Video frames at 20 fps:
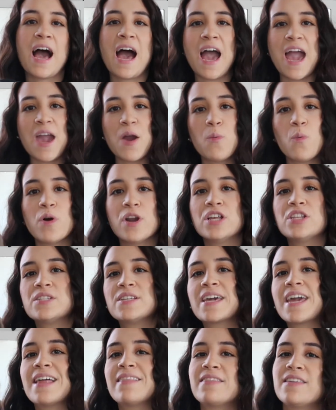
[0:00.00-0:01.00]
I wanted
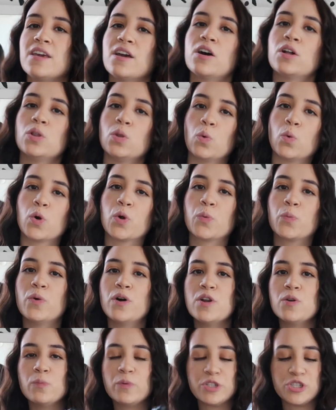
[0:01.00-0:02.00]
to get the Allure
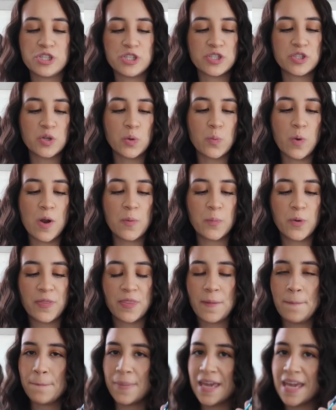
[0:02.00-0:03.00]
one, which is the one
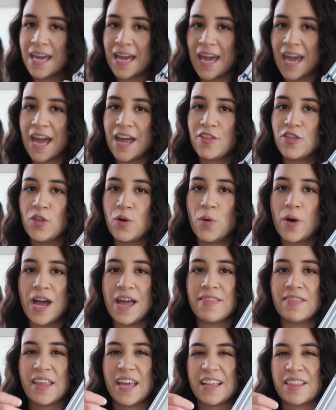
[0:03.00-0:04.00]
with the pink handle
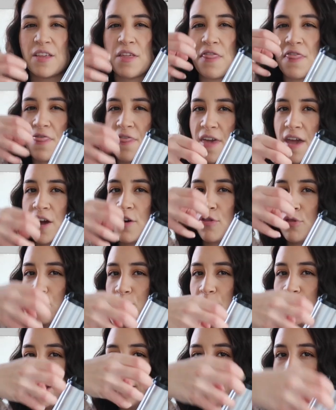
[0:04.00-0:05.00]
and like the thick
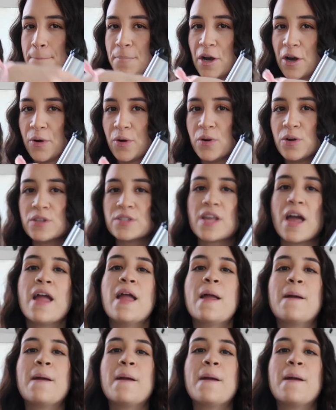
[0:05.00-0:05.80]
3 barrels.